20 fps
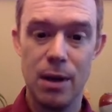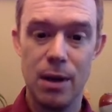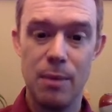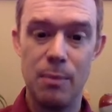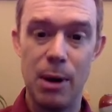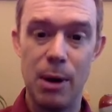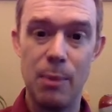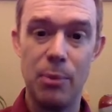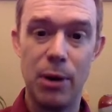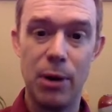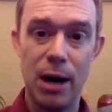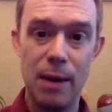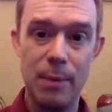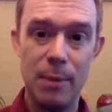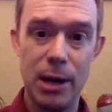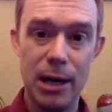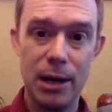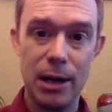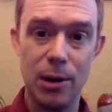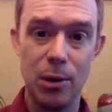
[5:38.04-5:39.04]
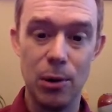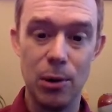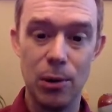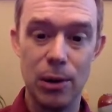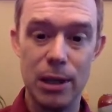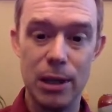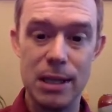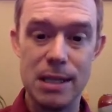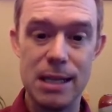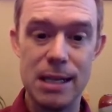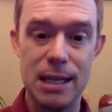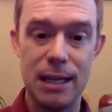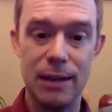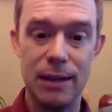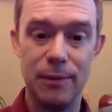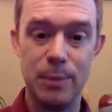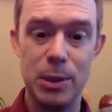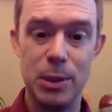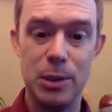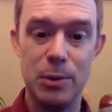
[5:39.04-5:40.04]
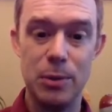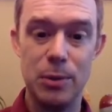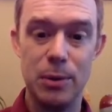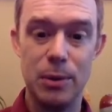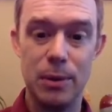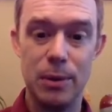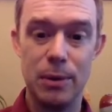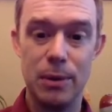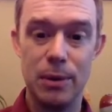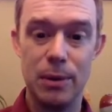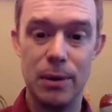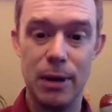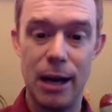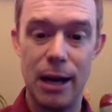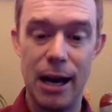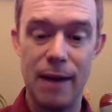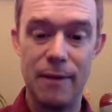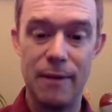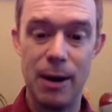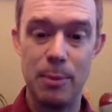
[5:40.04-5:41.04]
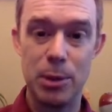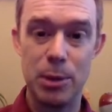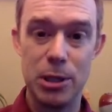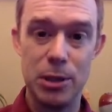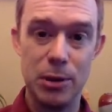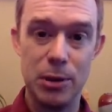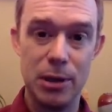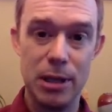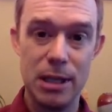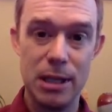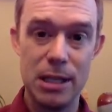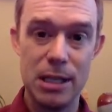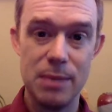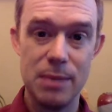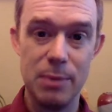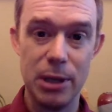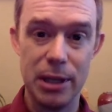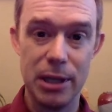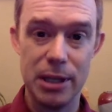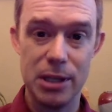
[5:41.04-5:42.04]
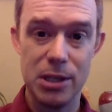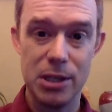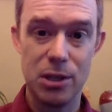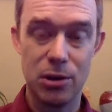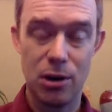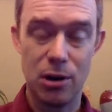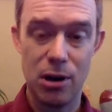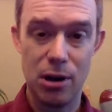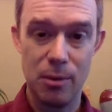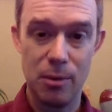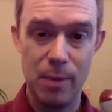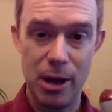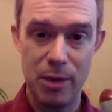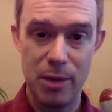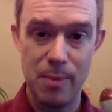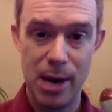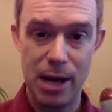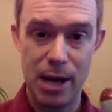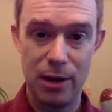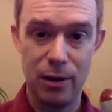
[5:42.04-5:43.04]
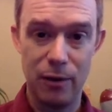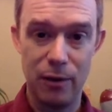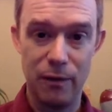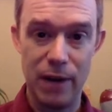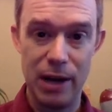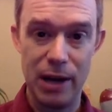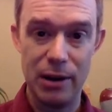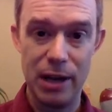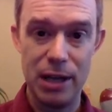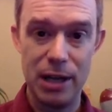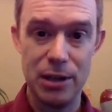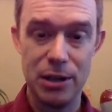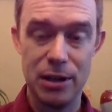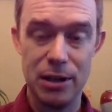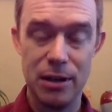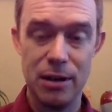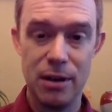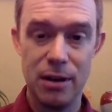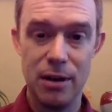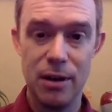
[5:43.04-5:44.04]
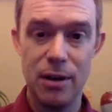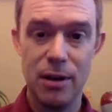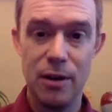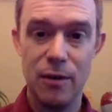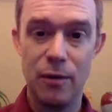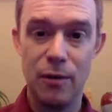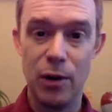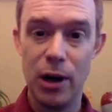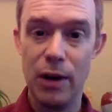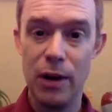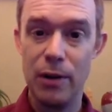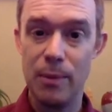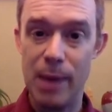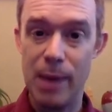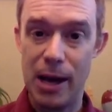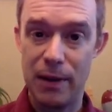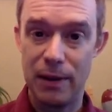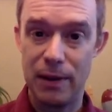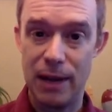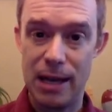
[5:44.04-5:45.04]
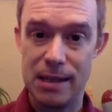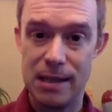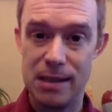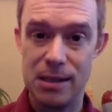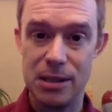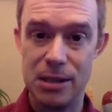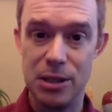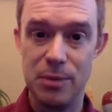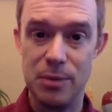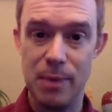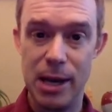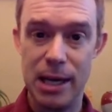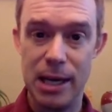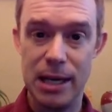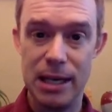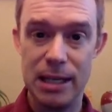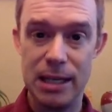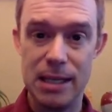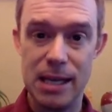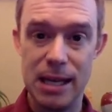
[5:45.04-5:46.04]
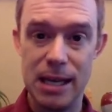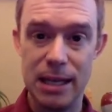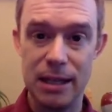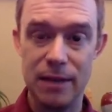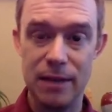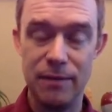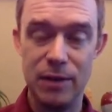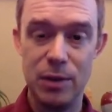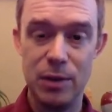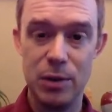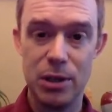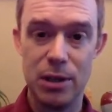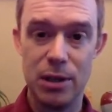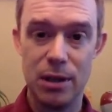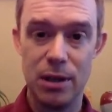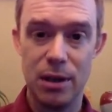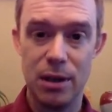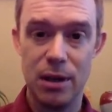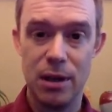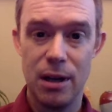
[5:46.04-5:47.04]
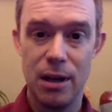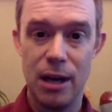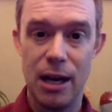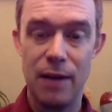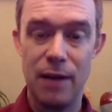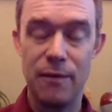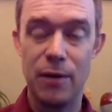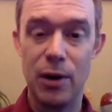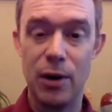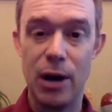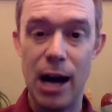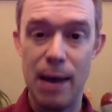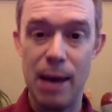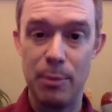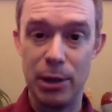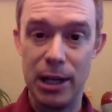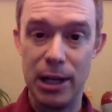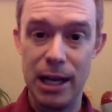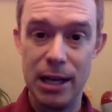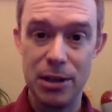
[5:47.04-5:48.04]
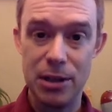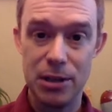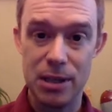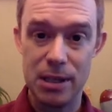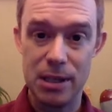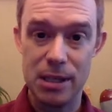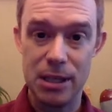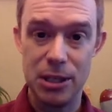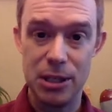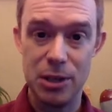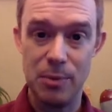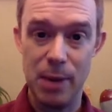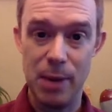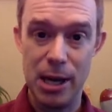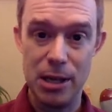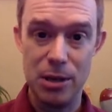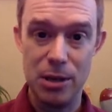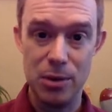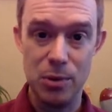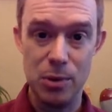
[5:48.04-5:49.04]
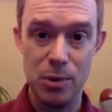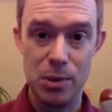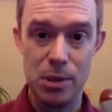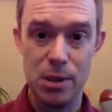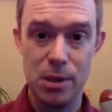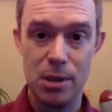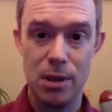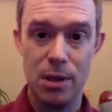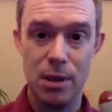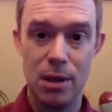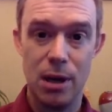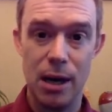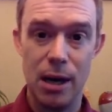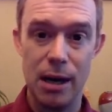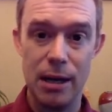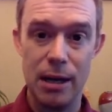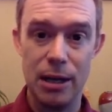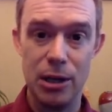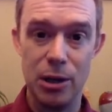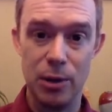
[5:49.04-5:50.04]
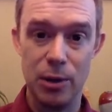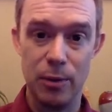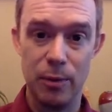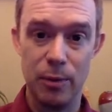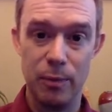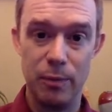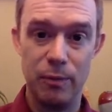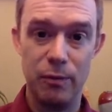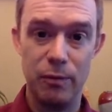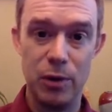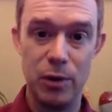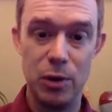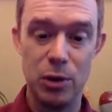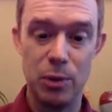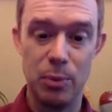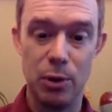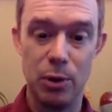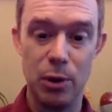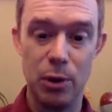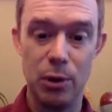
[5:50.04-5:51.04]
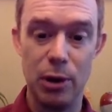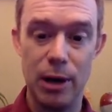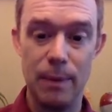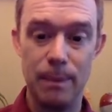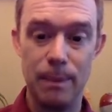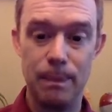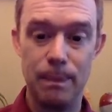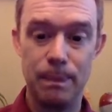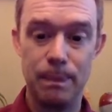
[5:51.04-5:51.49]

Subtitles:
My primary goal is to help you have opportunities to build a strong mathematical foundation for other math classes that you might need to take in the future and for applications that you might use in your future program.